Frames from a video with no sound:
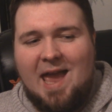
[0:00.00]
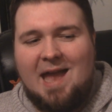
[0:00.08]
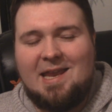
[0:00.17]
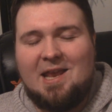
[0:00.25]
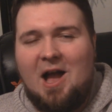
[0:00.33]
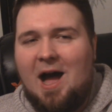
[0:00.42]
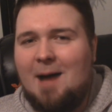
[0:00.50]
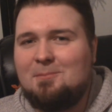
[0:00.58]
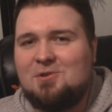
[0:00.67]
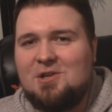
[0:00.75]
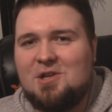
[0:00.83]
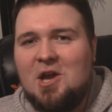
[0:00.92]
getting
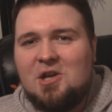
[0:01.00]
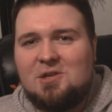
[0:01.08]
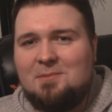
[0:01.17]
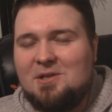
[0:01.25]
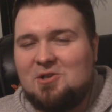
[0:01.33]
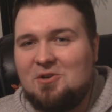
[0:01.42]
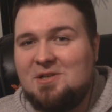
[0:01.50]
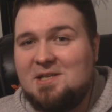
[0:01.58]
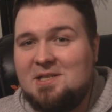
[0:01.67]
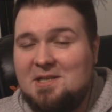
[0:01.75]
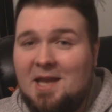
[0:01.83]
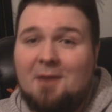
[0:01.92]
optioned to be turned
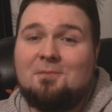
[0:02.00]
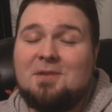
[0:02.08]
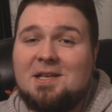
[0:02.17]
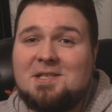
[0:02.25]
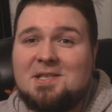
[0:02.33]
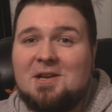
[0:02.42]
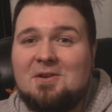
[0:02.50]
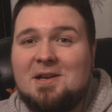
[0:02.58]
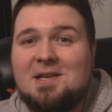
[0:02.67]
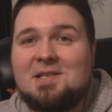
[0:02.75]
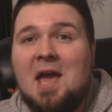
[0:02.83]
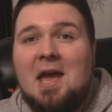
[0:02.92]
into Netflix
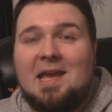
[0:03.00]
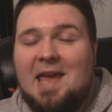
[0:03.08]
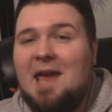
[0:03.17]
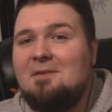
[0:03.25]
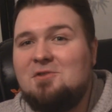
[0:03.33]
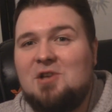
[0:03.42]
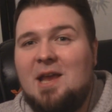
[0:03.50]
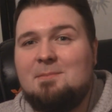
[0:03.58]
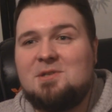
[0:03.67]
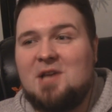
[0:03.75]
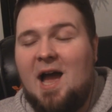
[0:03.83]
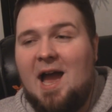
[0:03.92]
series, gave
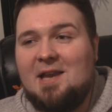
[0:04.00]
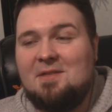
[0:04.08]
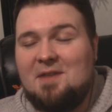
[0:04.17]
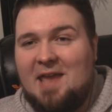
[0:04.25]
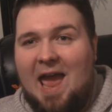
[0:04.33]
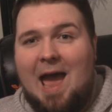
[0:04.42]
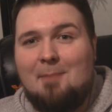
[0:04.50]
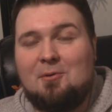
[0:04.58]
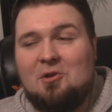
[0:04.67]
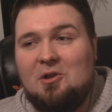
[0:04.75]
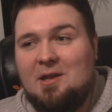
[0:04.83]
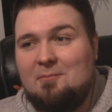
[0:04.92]
James Tynion the
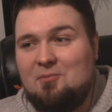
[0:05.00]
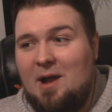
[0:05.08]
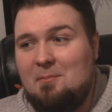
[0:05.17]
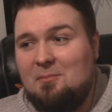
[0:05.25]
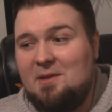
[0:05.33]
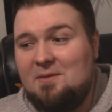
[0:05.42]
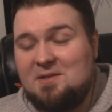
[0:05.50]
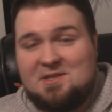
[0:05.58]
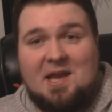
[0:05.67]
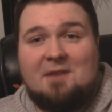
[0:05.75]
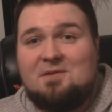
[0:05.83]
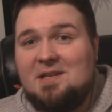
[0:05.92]
capital and probably the
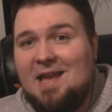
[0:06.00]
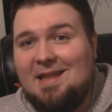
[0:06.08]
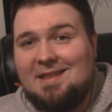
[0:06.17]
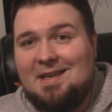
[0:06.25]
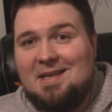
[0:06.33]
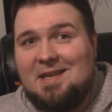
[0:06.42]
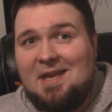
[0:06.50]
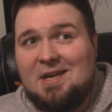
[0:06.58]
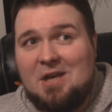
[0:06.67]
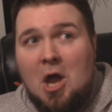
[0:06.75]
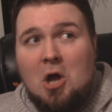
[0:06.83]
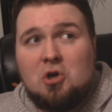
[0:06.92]
safety net that he
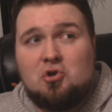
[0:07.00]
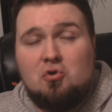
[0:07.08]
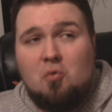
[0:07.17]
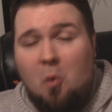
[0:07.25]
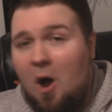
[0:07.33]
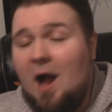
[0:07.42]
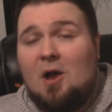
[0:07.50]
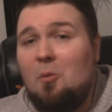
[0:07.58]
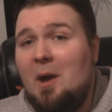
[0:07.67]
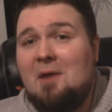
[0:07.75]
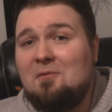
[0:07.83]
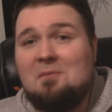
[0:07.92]
needed to walk
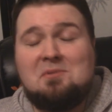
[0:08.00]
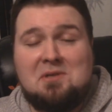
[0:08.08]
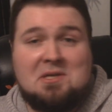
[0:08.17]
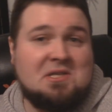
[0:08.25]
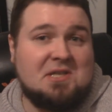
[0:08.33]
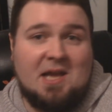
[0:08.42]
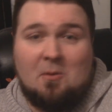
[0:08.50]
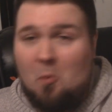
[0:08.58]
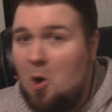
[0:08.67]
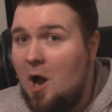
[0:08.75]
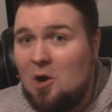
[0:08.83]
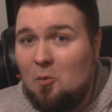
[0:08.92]
away from DC and
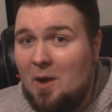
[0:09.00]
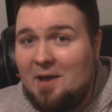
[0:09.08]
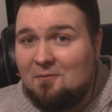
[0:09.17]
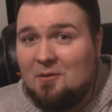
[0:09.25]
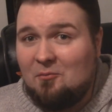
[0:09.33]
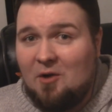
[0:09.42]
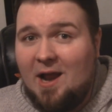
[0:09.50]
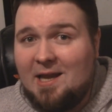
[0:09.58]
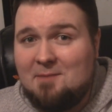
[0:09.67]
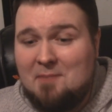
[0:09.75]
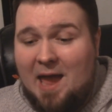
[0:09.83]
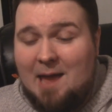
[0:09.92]
walk away from
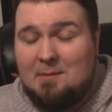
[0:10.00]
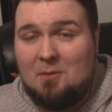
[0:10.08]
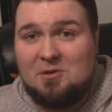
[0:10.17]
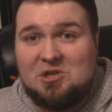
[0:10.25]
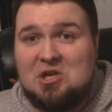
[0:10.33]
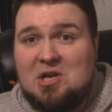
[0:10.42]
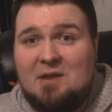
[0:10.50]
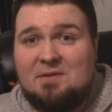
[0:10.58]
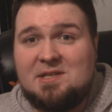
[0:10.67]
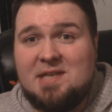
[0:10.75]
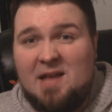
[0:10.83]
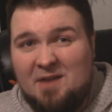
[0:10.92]
writing Batman, which in and of
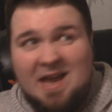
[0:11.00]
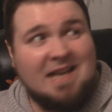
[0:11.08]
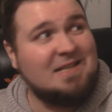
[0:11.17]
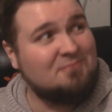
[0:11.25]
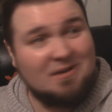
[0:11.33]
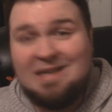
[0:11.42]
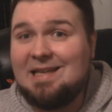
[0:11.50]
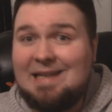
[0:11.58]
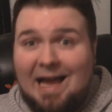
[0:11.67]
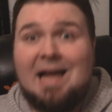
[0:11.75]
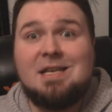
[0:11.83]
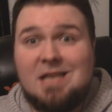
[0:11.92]
itself is pretty
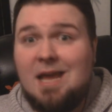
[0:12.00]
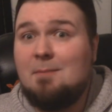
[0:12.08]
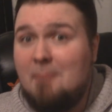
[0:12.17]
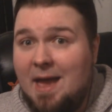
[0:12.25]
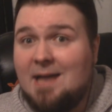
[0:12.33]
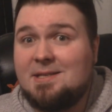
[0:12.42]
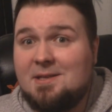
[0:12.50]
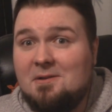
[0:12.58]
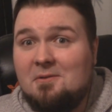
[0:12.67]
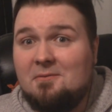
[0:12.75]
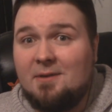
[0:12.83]
goddamn massive.